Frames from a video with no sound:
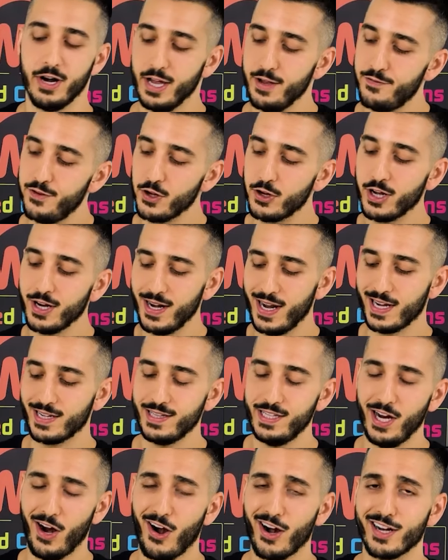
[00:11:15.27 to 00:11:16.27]
if you connect
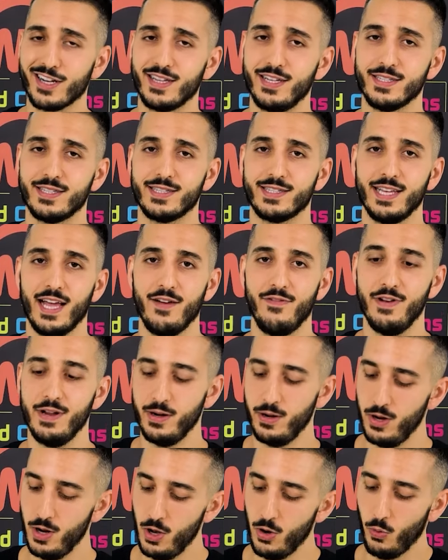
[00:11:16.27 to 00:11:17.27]
the Arctis
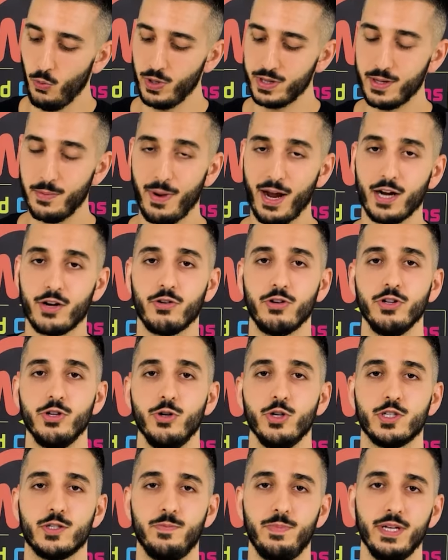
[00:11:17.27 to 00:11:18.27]
7 with the micro
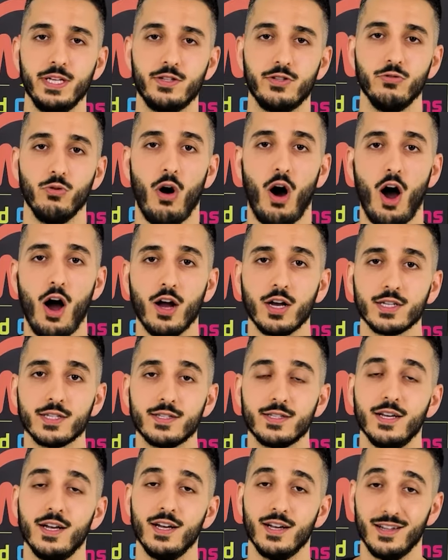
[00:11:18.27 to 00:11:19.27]
USB to
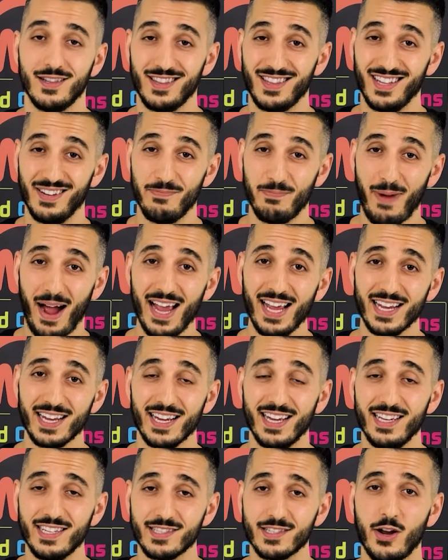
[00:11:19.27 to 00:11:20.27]
aux, the
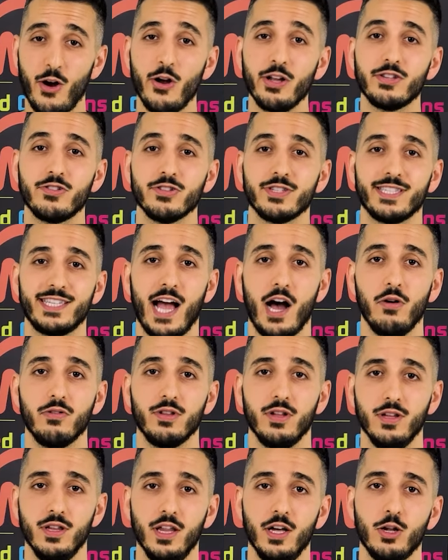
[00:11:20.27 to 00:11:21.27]
mic is going to sound
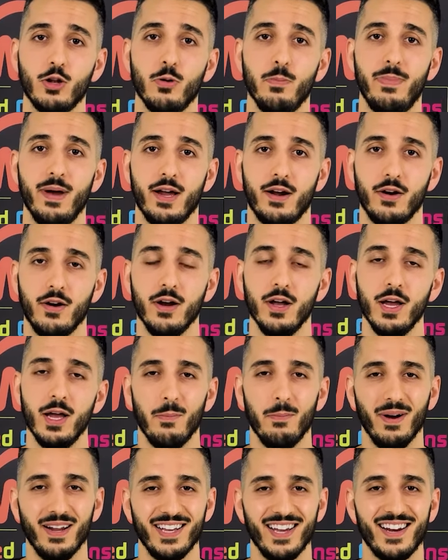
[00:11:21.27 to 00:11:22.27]
a little better.
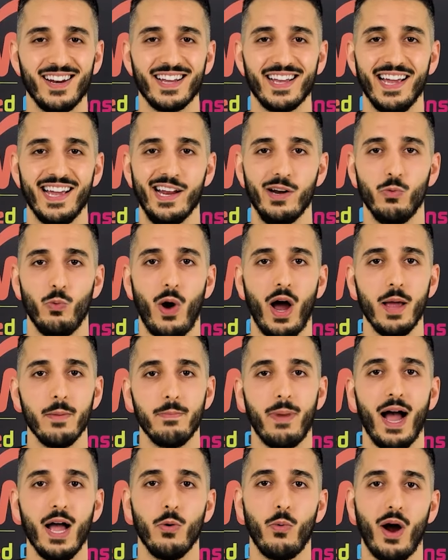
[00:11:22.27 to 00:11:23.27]
But yet again,
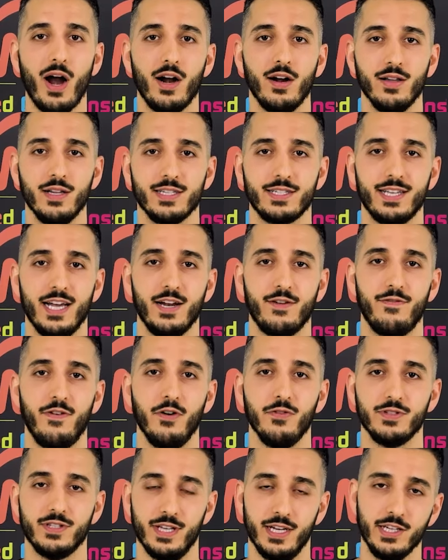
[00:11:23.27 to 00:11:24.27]
why buy wireless
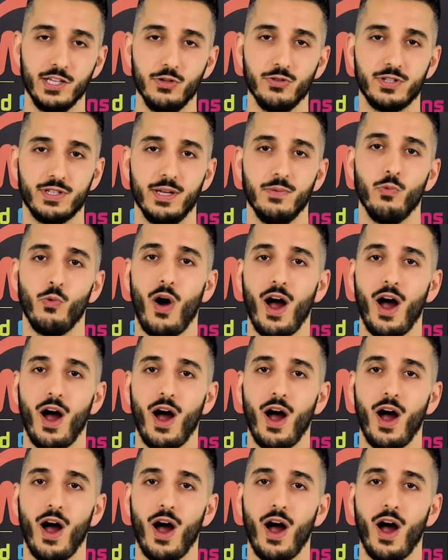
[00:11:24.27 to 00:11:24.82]
headphones and use them